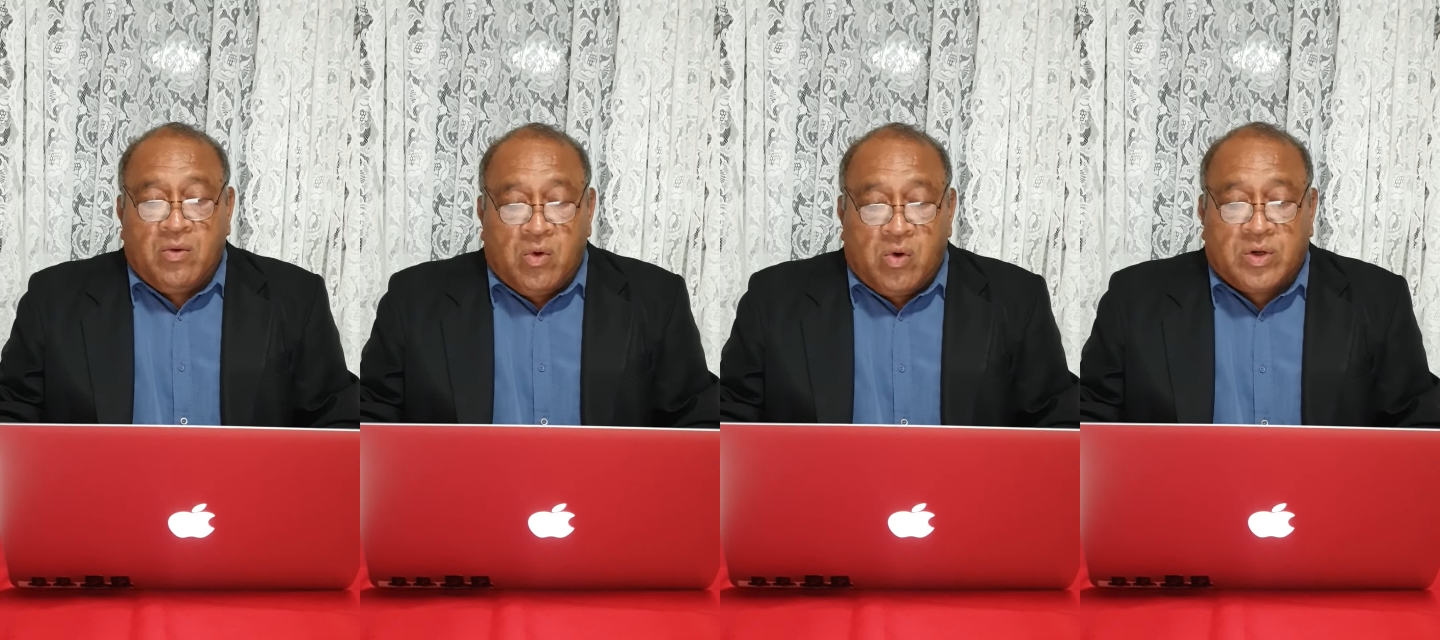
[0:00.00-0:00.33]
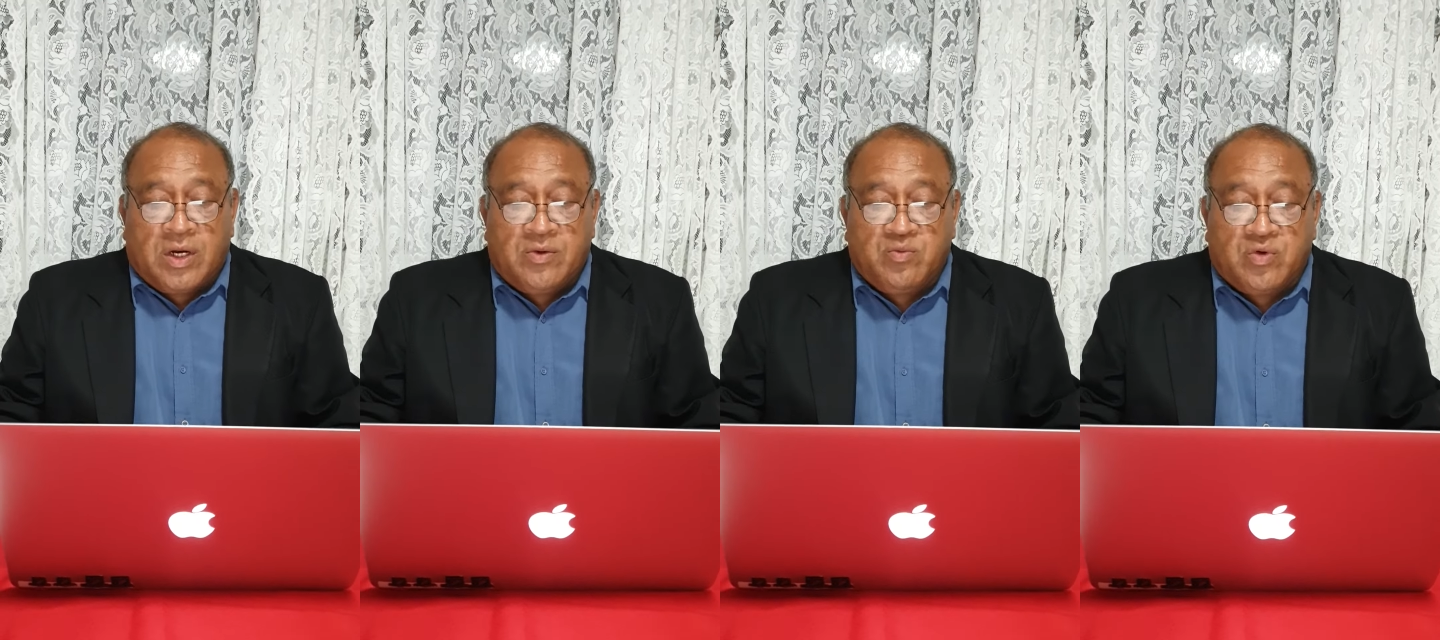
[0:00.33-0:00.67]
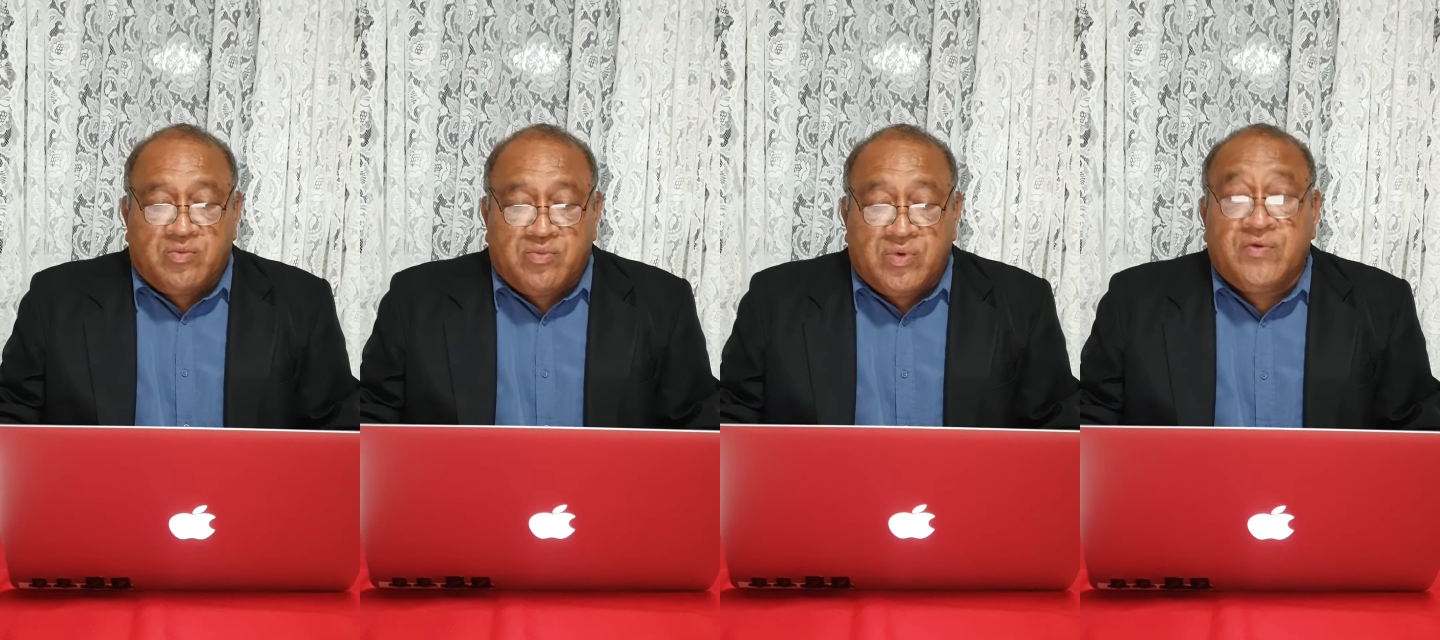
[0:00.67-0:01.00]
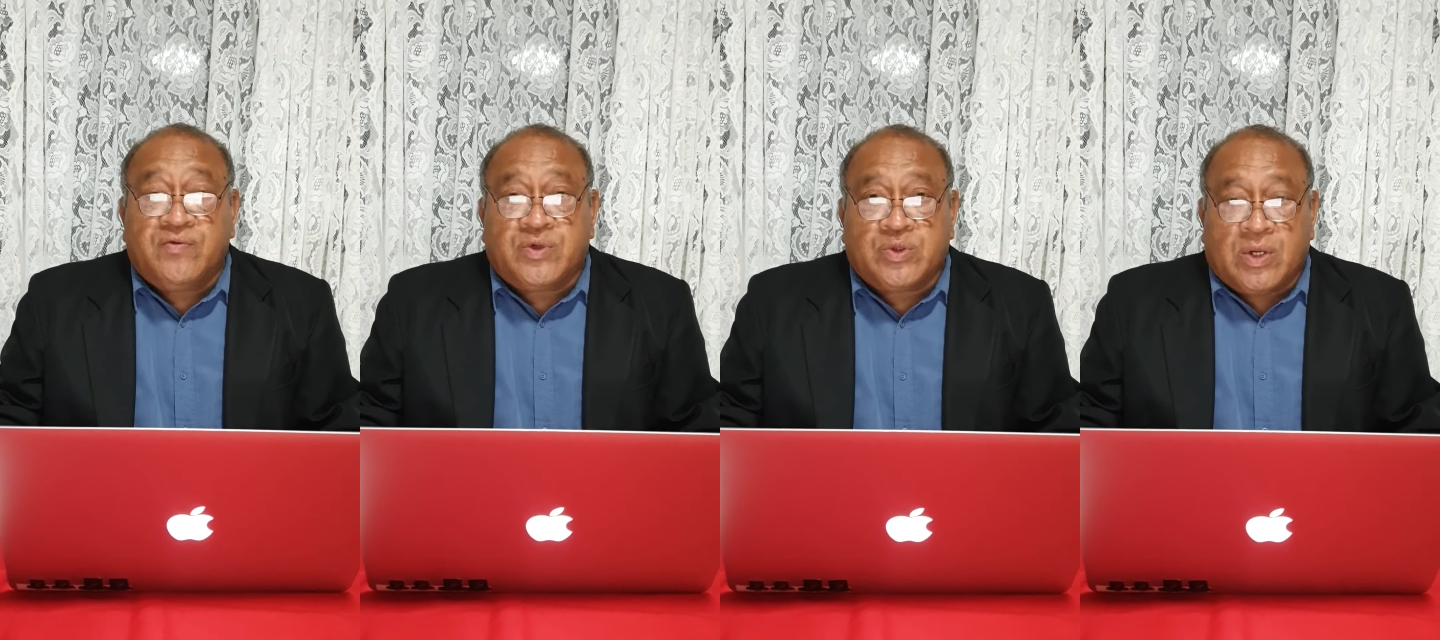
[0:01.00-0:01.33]
Auckland will
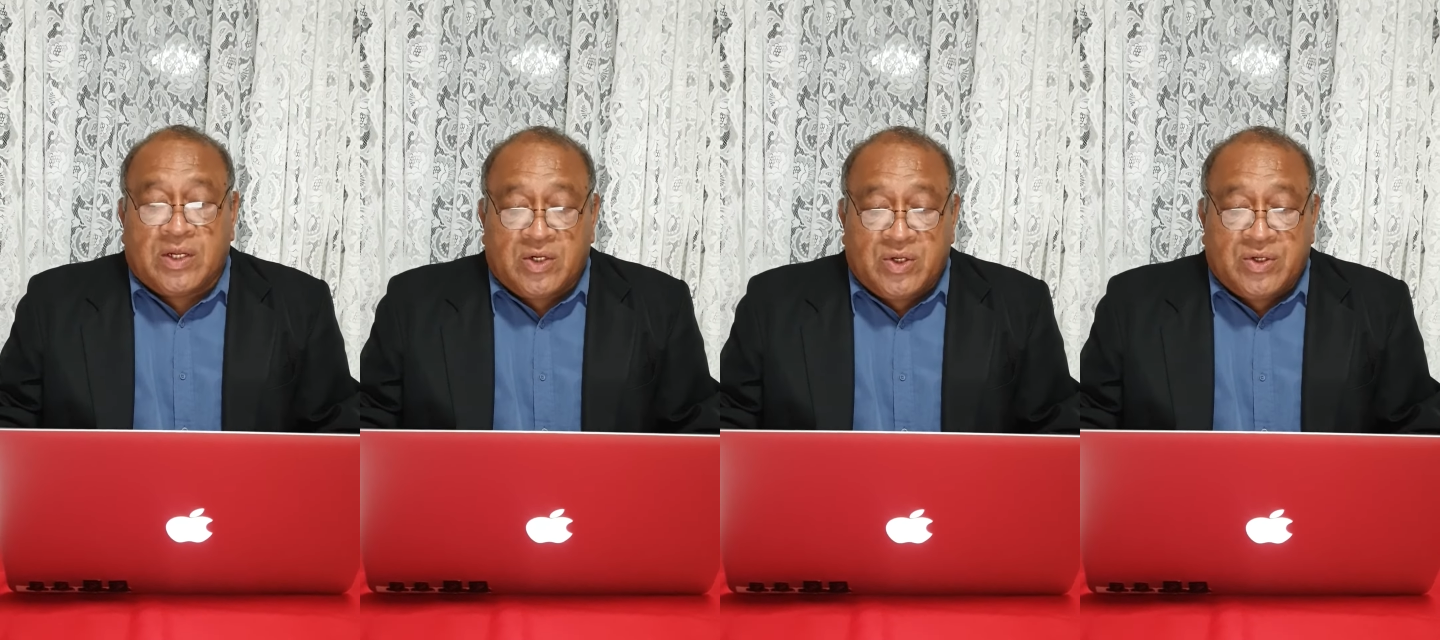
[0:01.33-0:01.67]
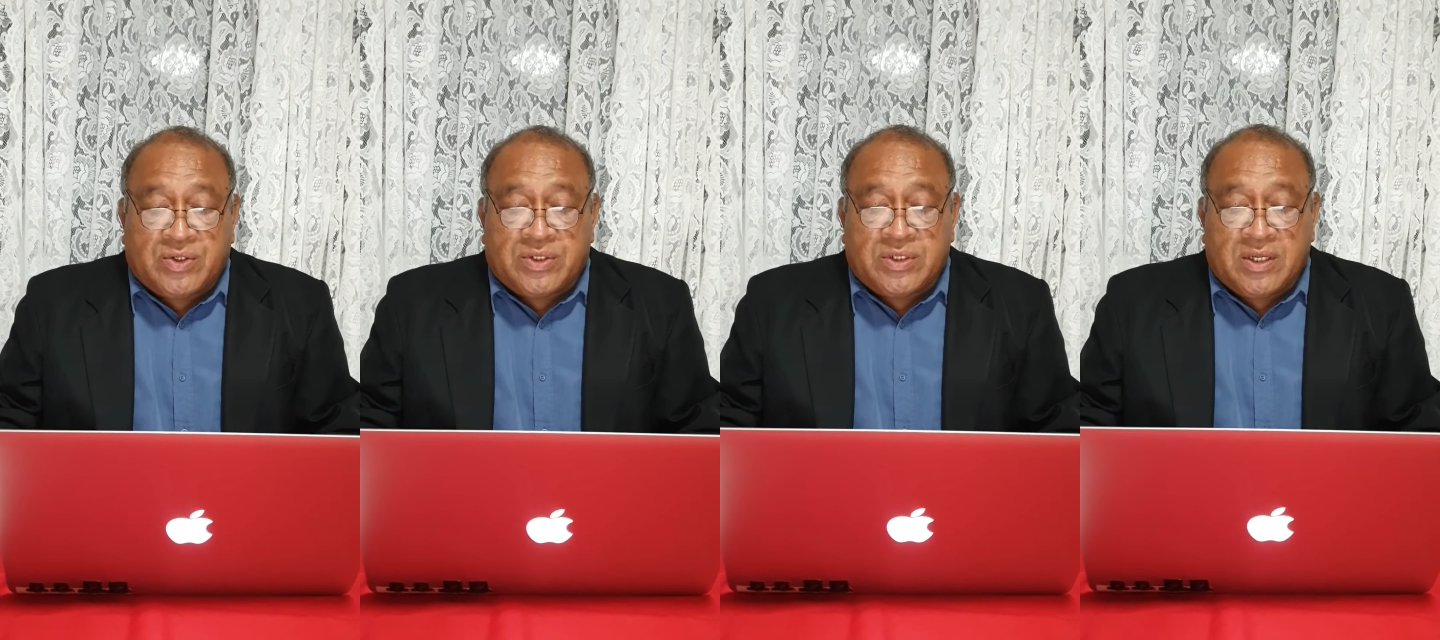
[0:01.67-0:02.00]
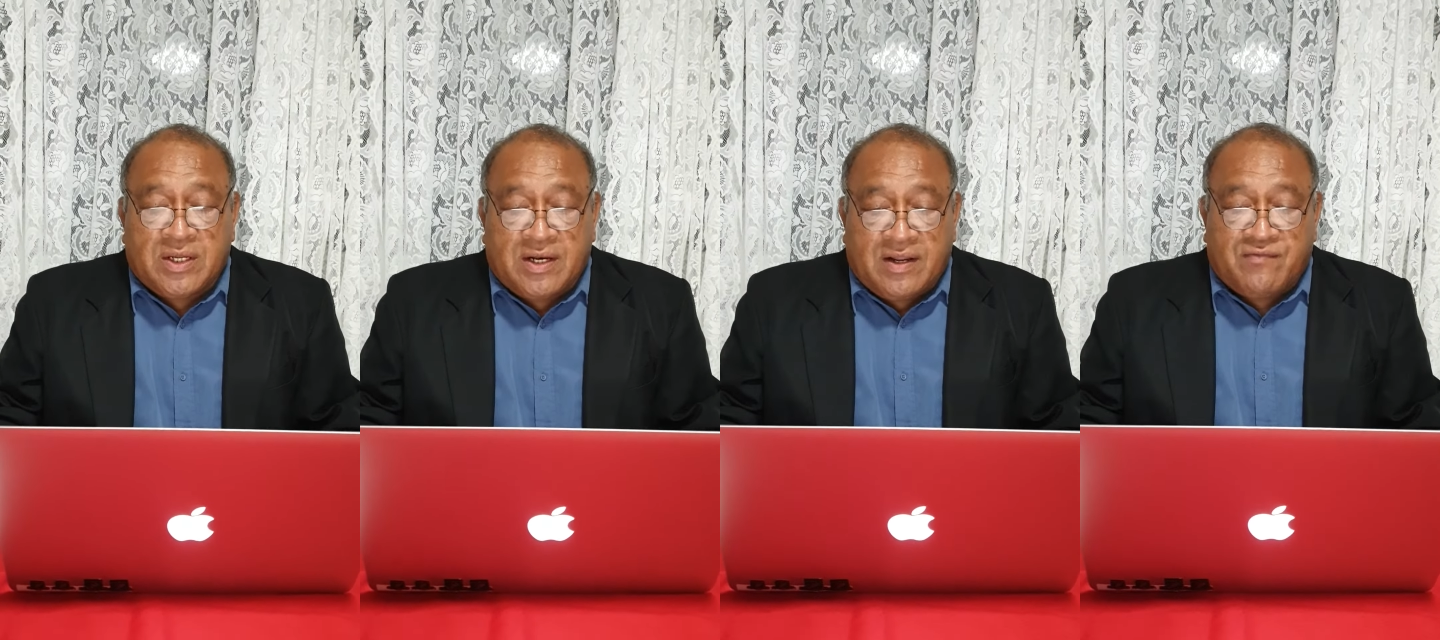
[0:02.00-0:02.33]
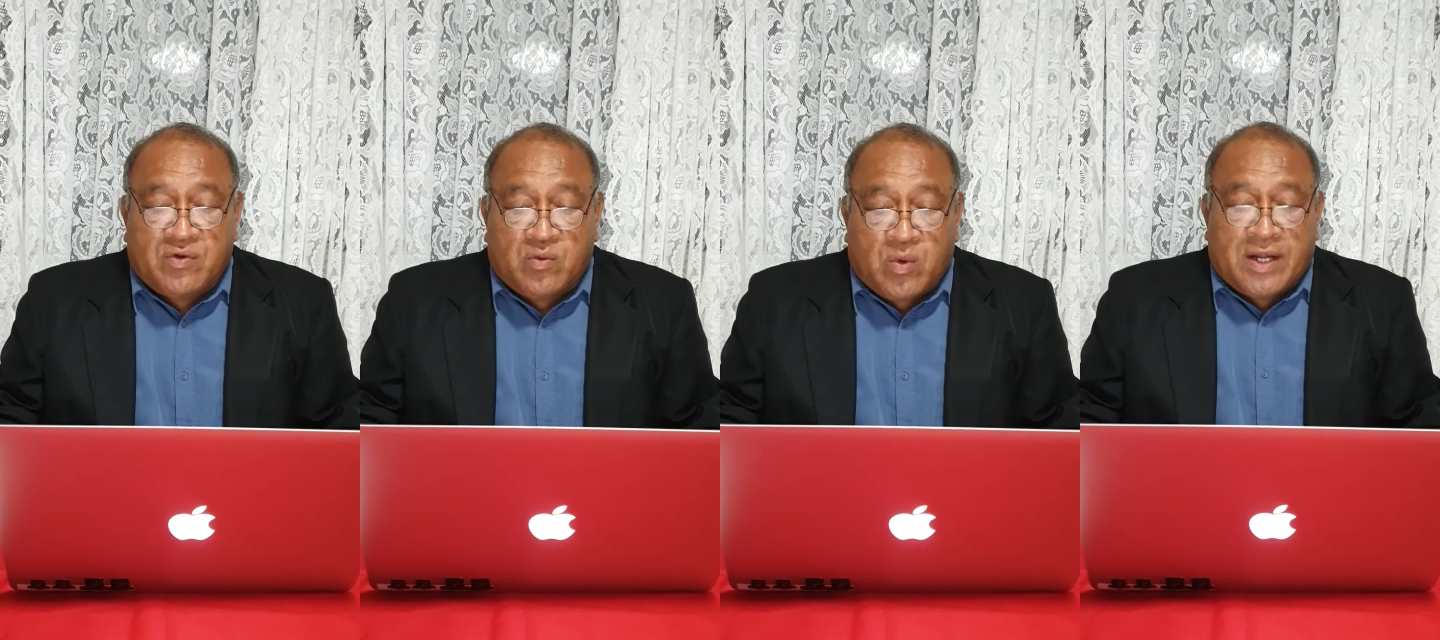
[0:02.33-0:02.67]
move to alert
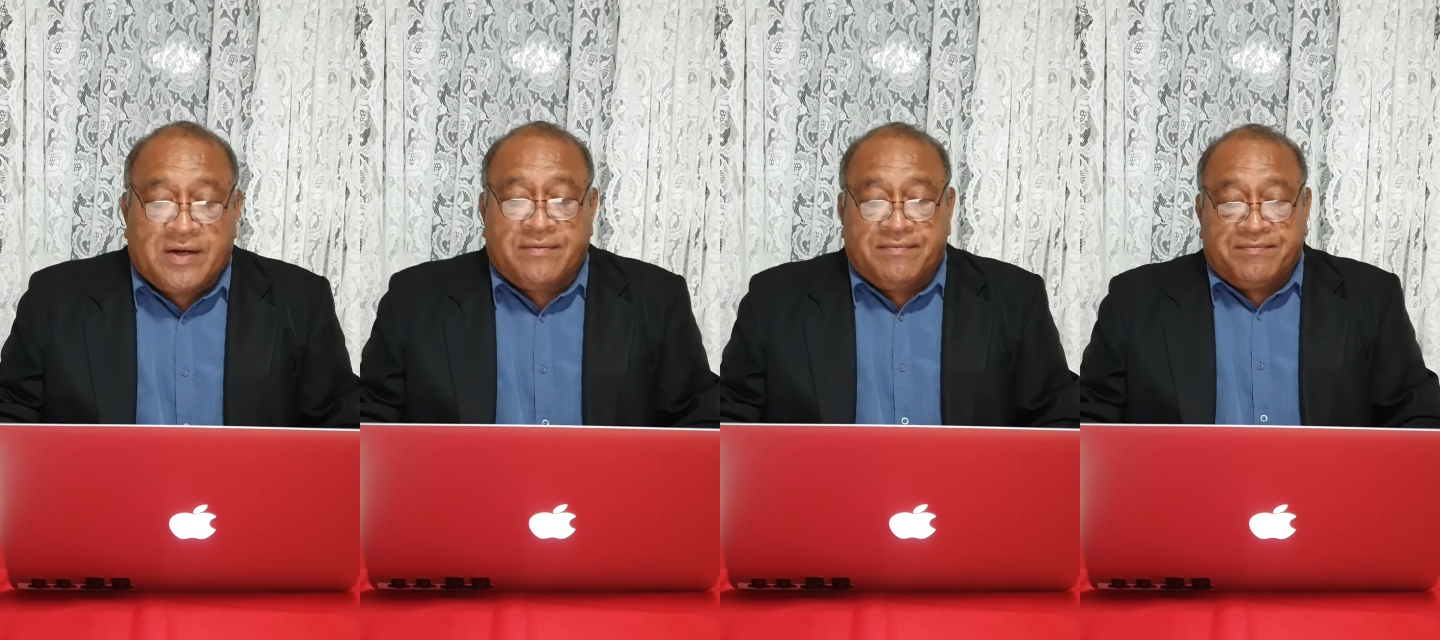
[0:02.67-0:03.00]
level 1